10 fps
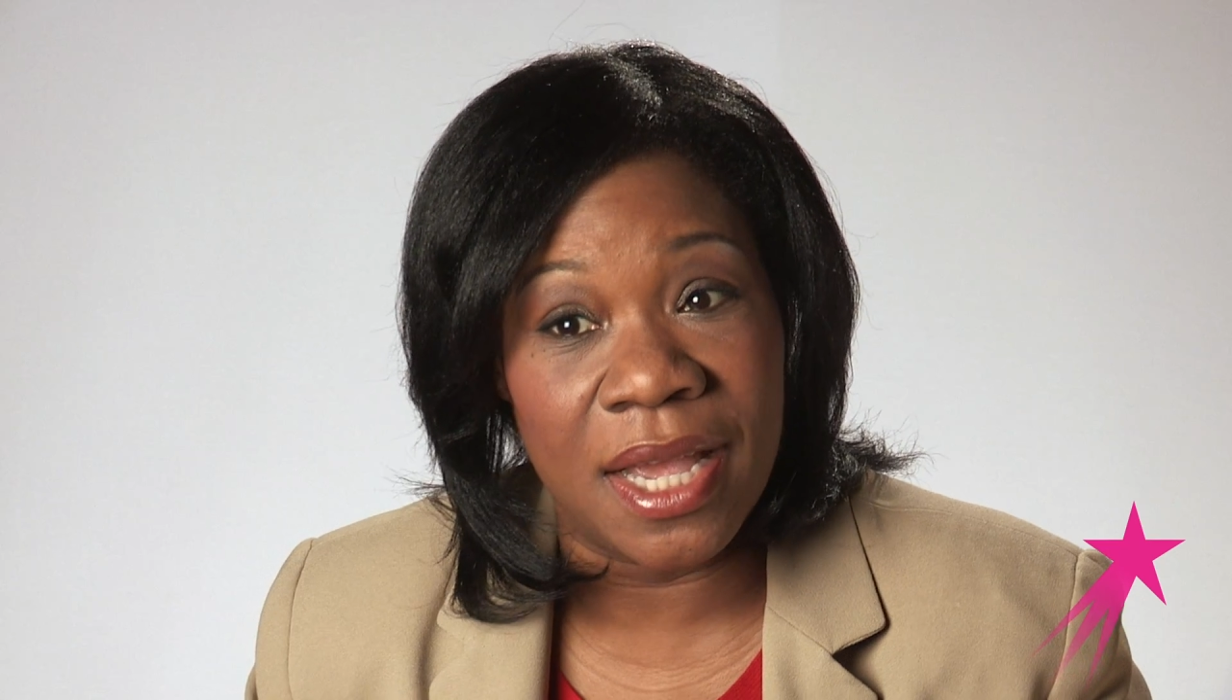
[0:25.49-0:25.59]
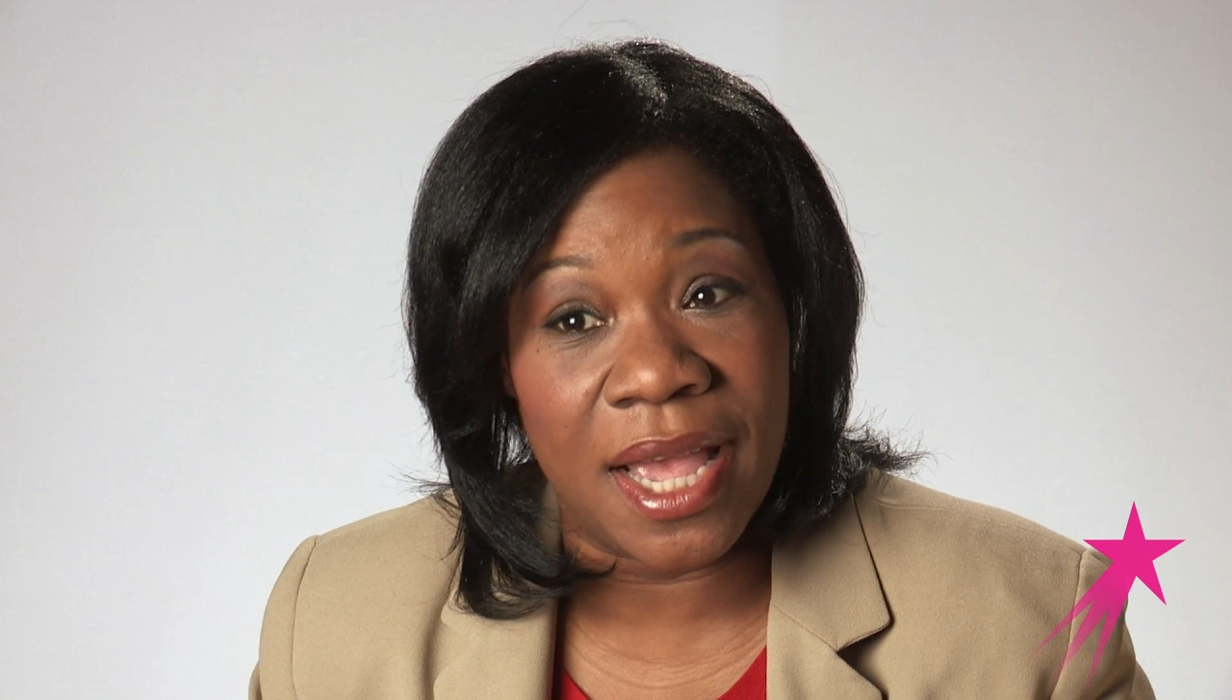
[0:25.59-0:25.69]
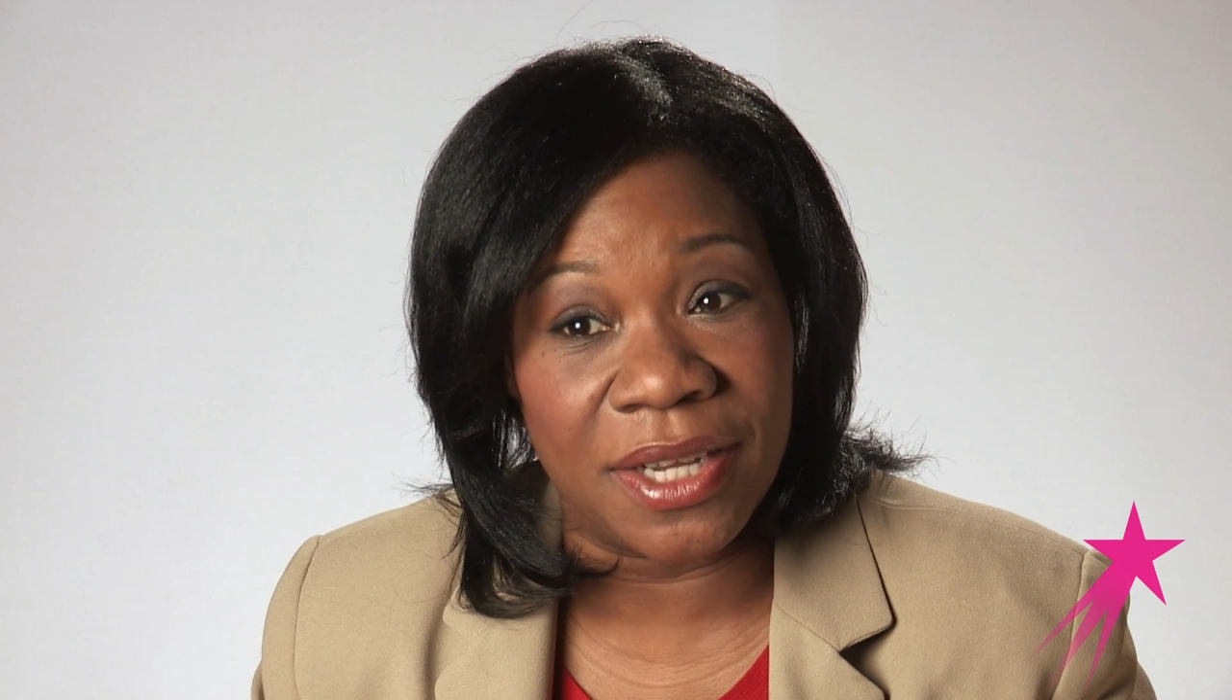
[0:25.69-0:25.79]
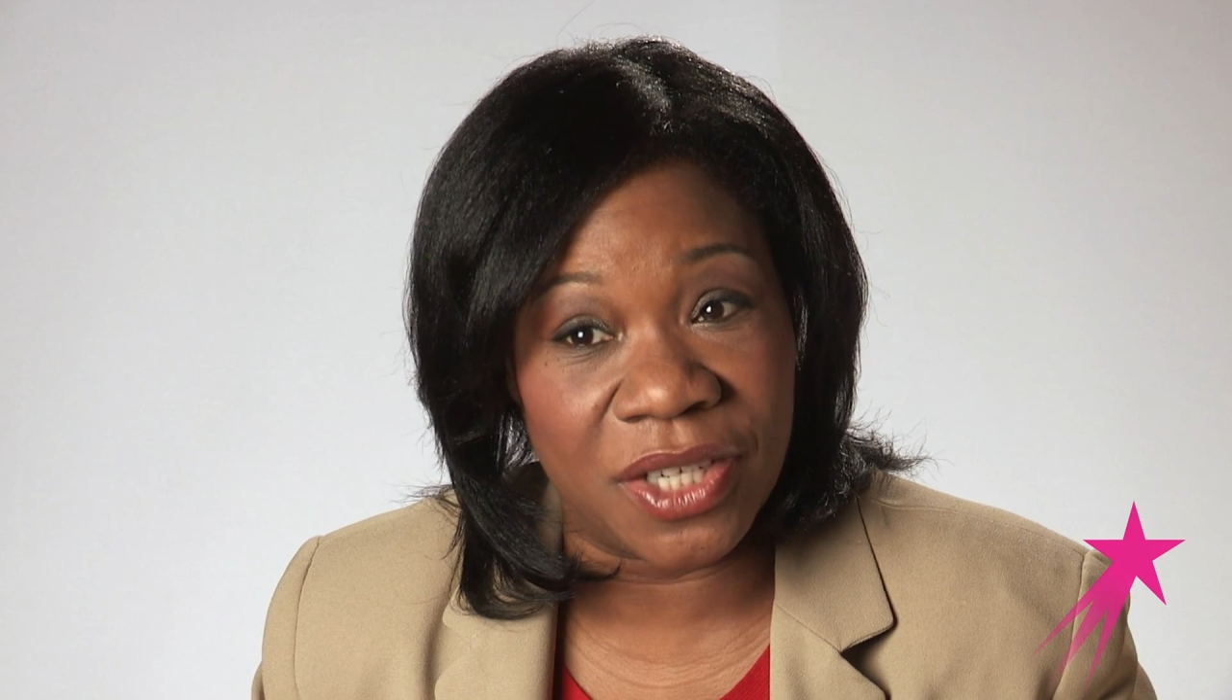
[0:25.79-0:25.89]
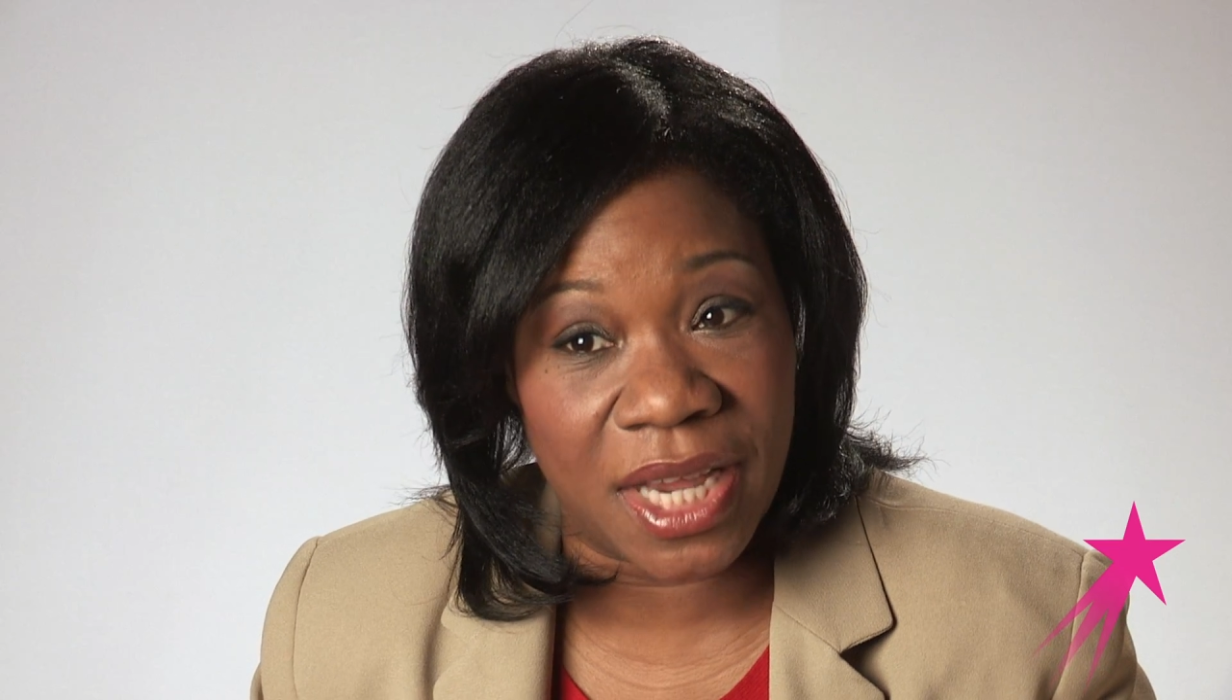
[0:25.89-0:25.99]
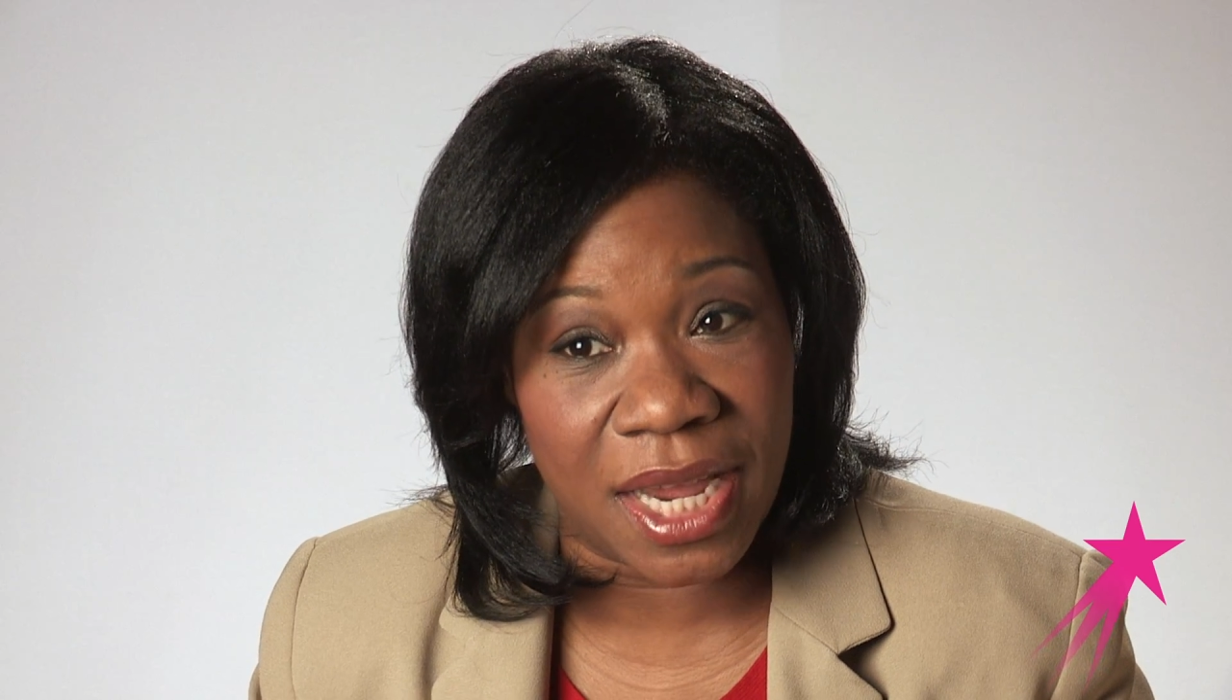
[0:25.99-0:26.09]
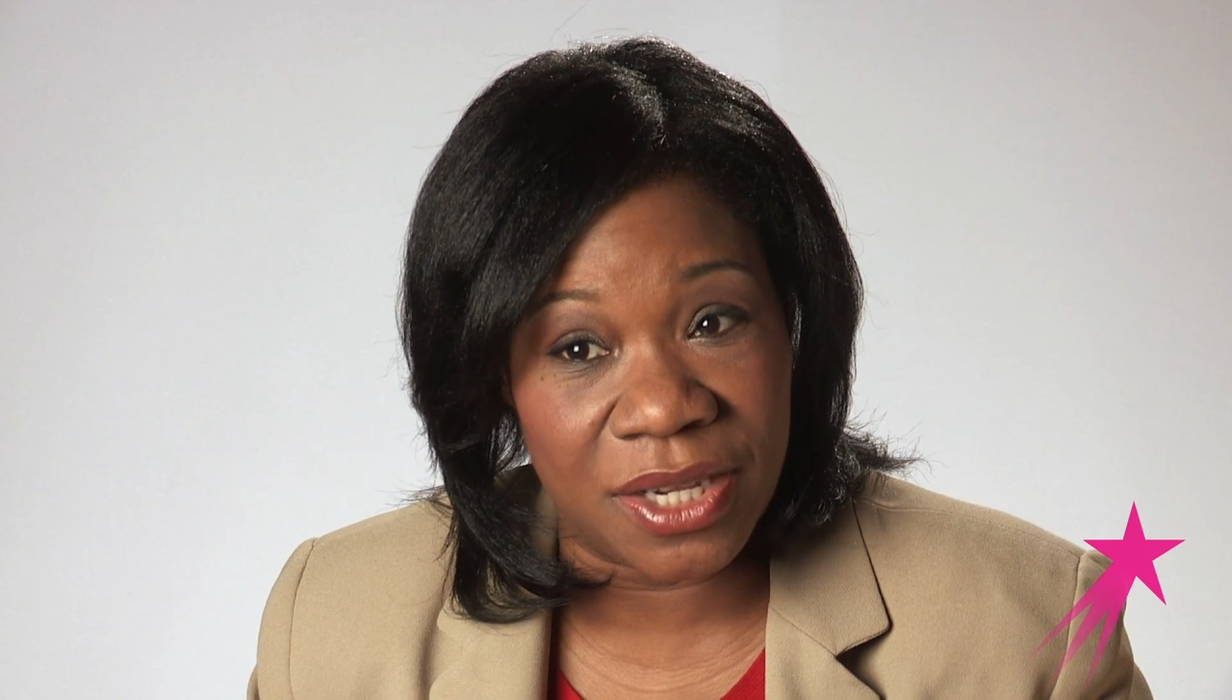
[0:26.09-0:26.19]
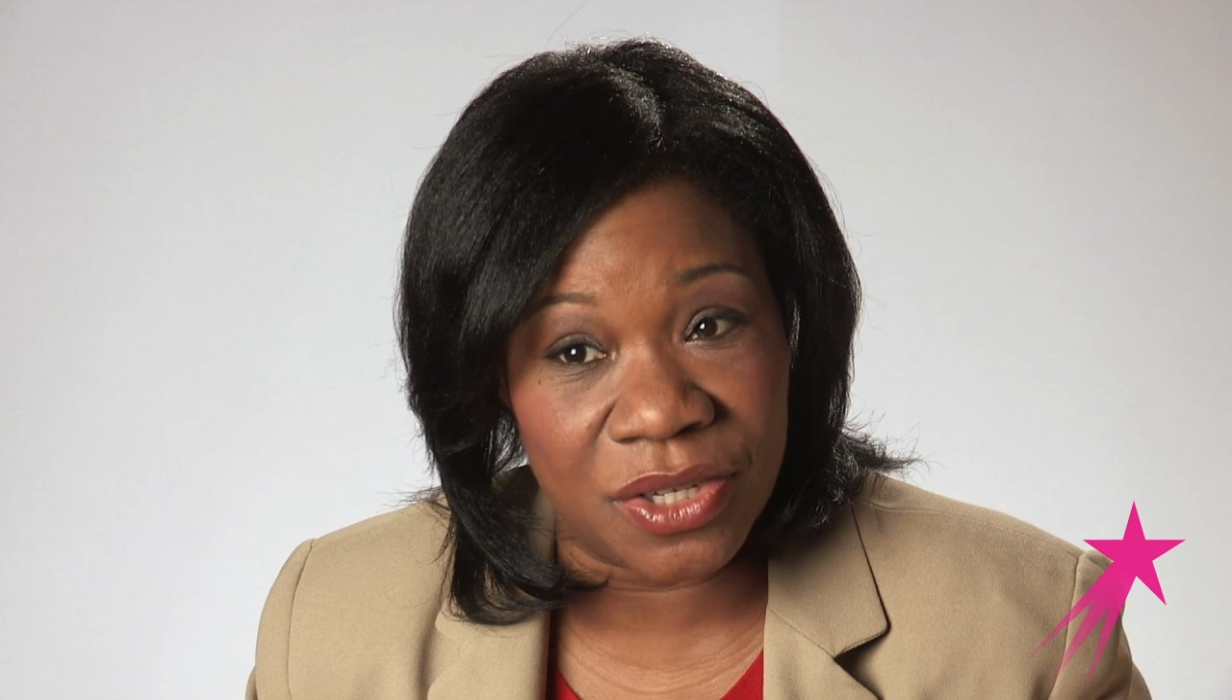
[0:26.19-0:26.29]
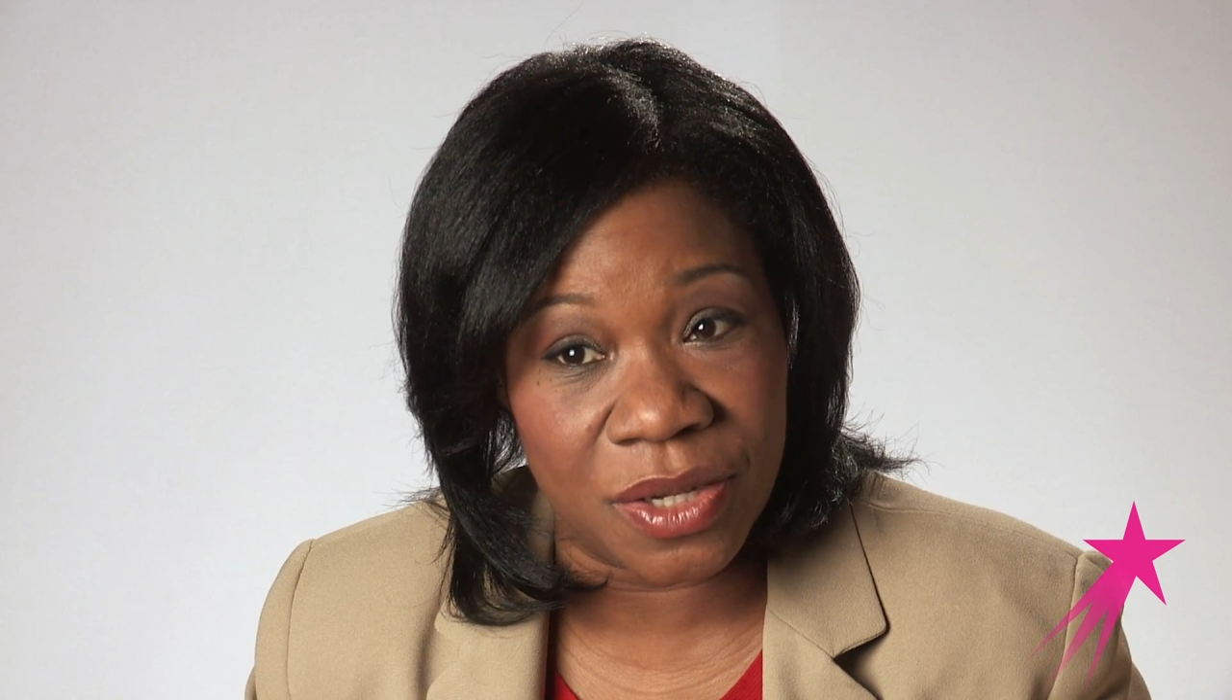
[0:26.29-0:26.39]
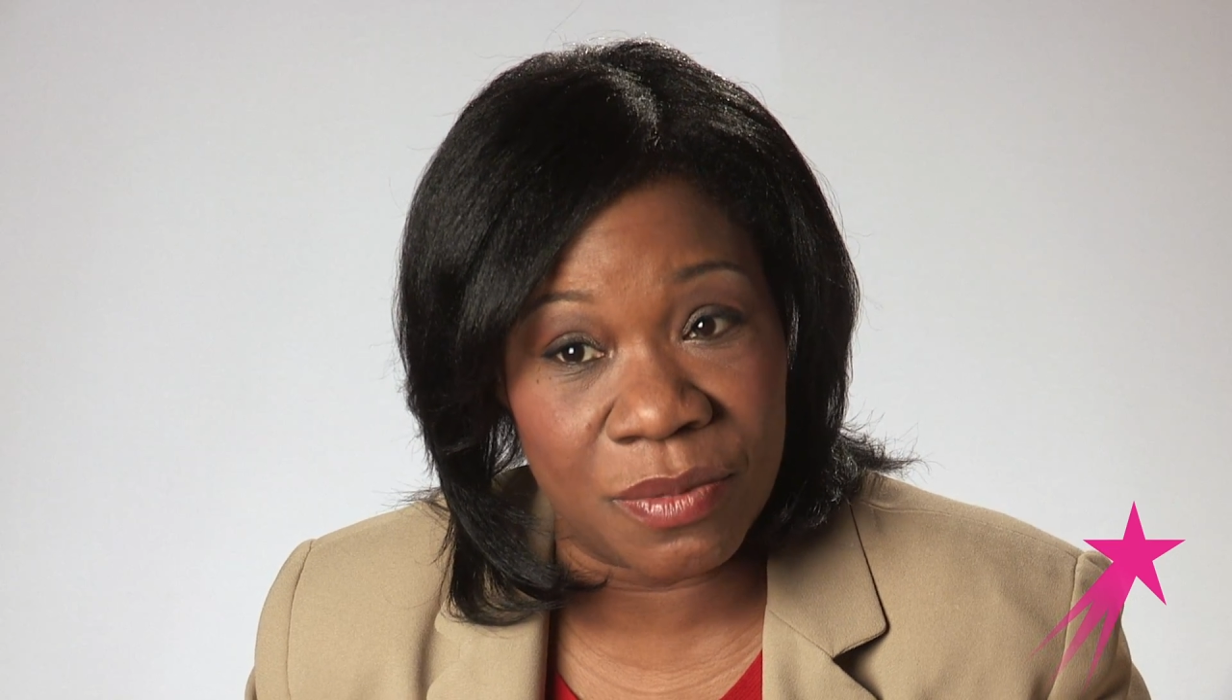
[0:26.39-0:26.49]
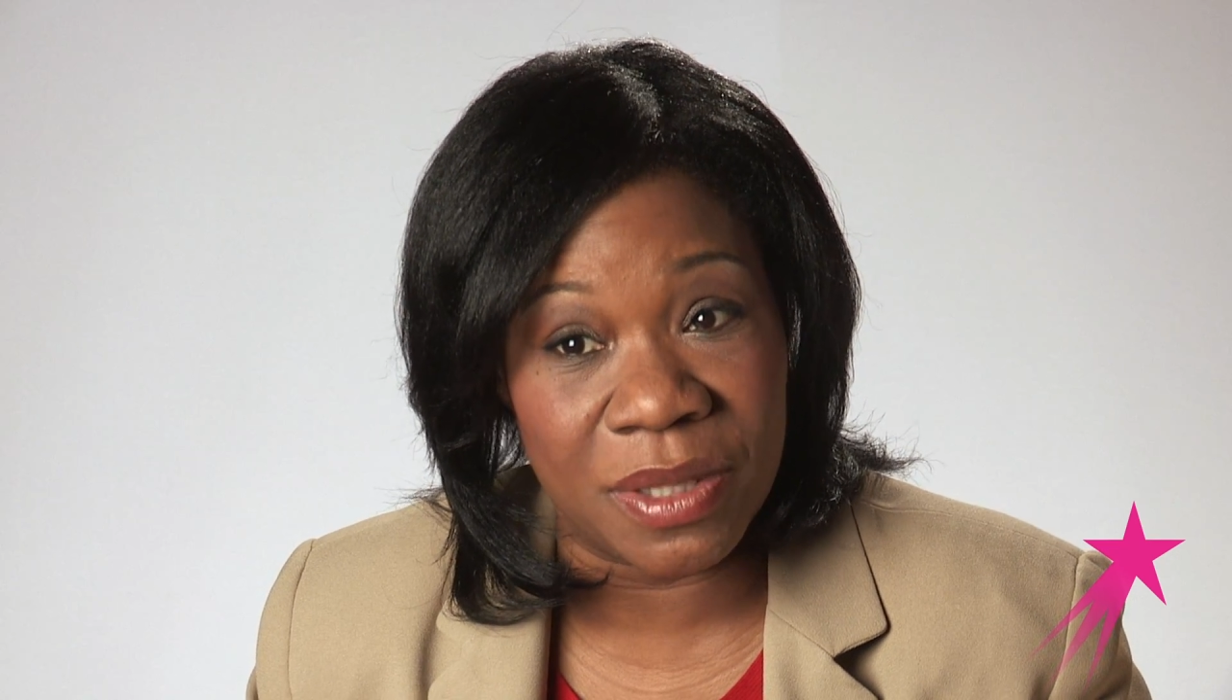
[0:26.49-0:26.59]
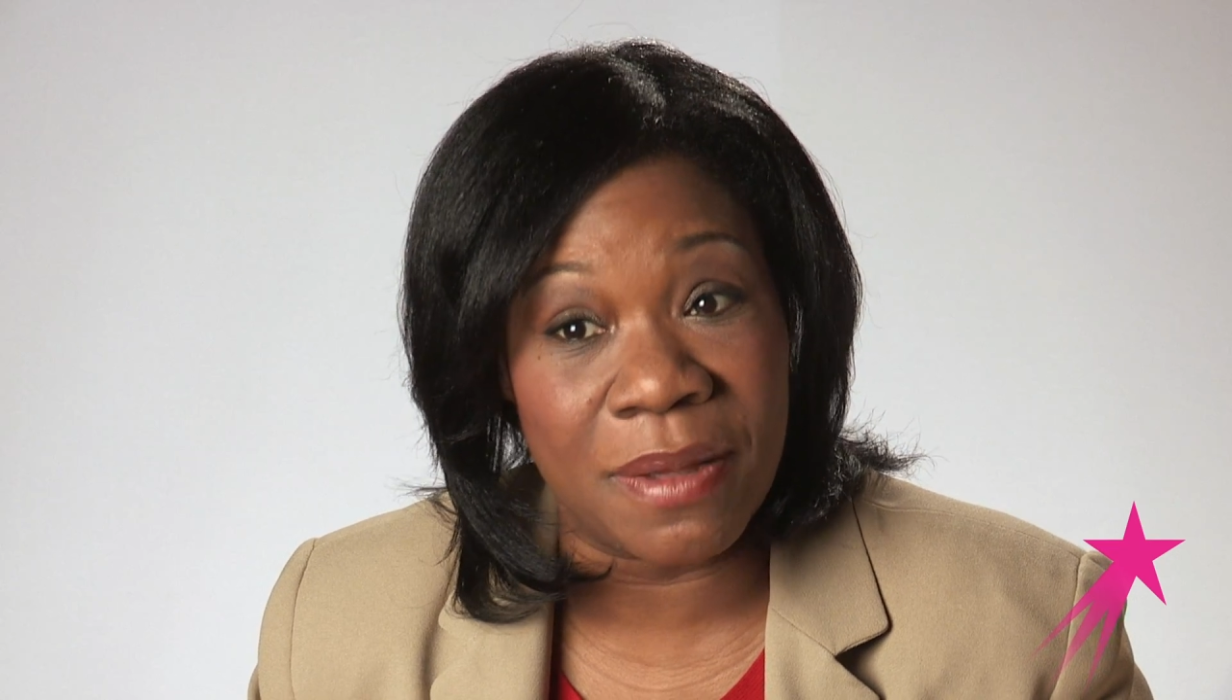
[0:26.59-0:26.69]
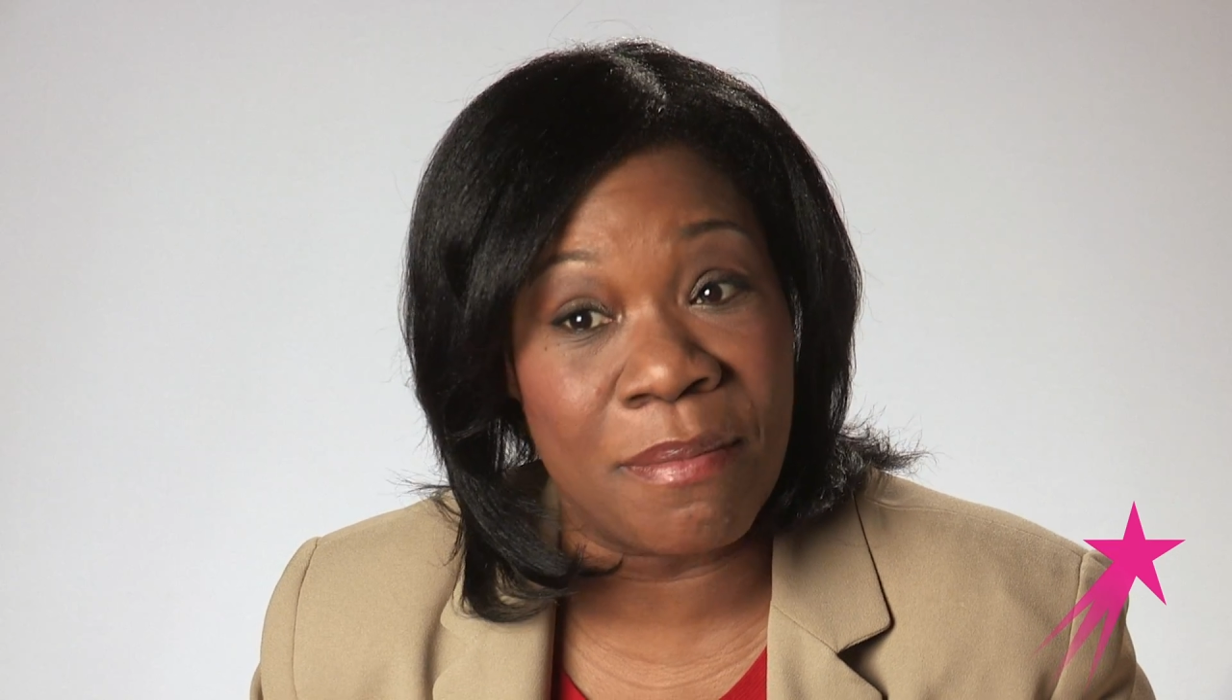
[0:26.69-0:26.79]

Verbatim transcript: education with a